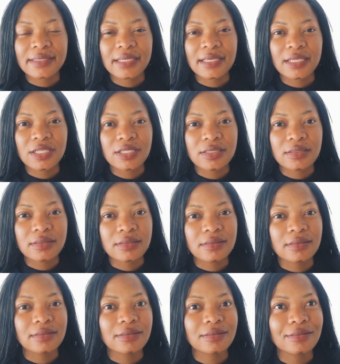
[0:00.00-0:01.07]

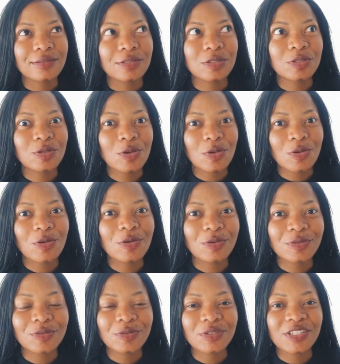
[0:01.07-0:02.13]
taking so
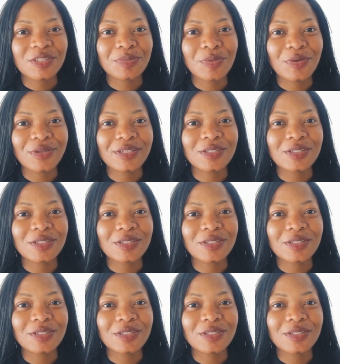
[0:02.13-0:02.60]
long to respond.